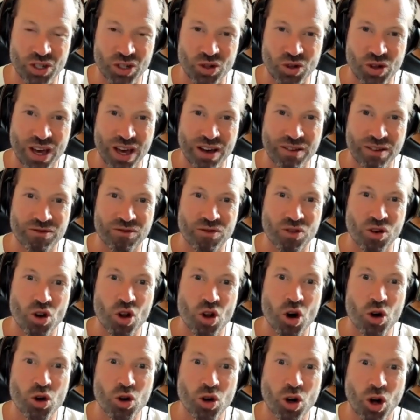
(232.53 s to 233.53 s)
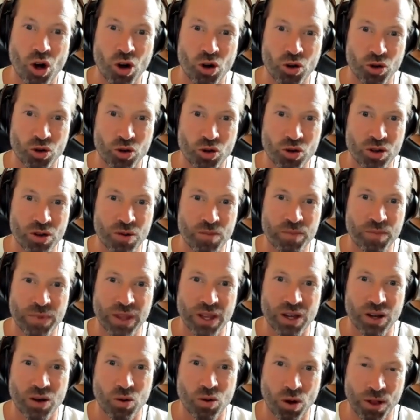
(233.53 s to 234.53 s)
You have no clue
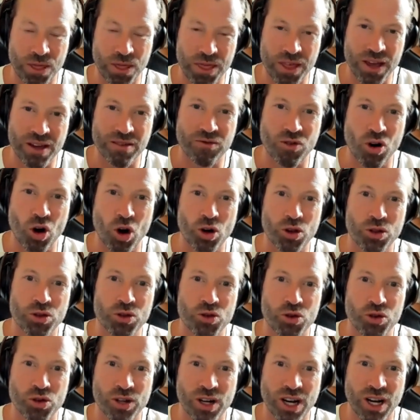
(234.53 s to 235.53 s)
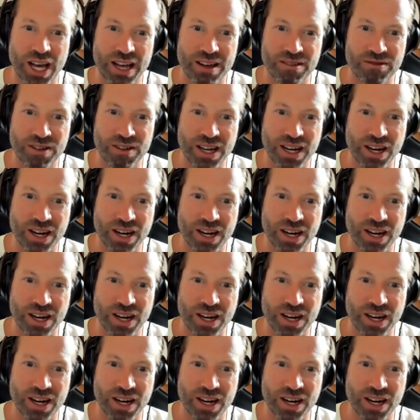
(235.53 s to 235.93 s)
what they've gone through in life,